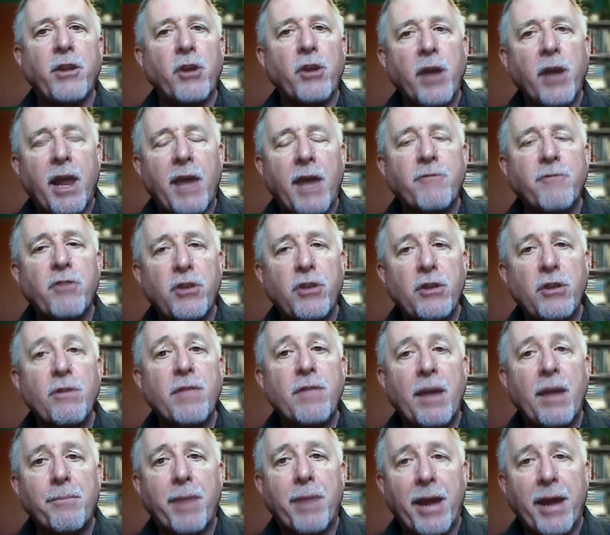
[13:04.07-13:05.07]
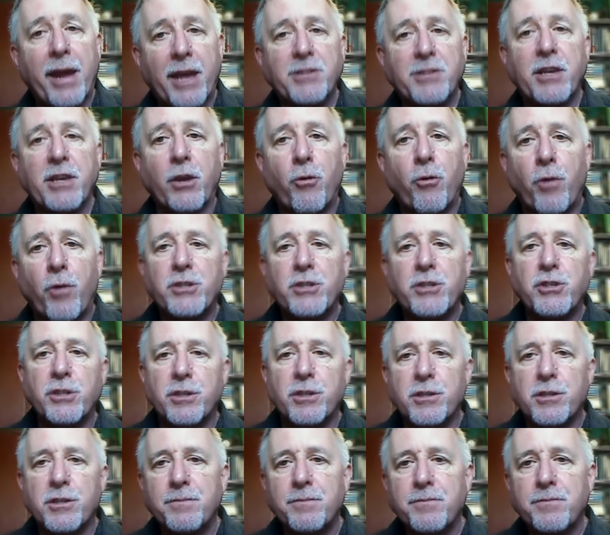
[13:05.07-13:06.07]
you're going to have to do that by asking
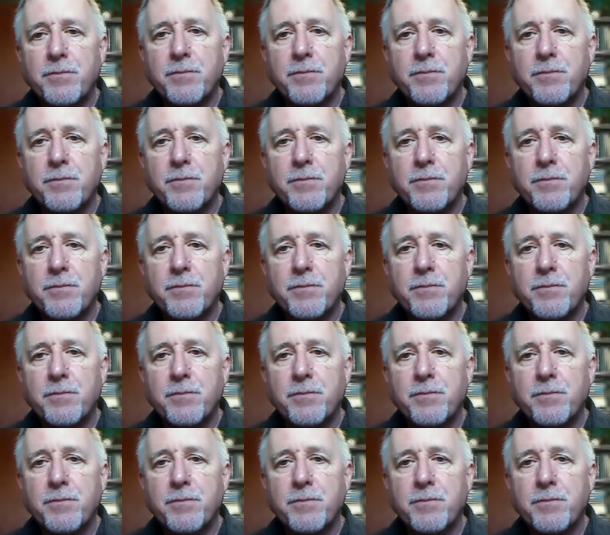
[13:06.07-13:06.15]
questions.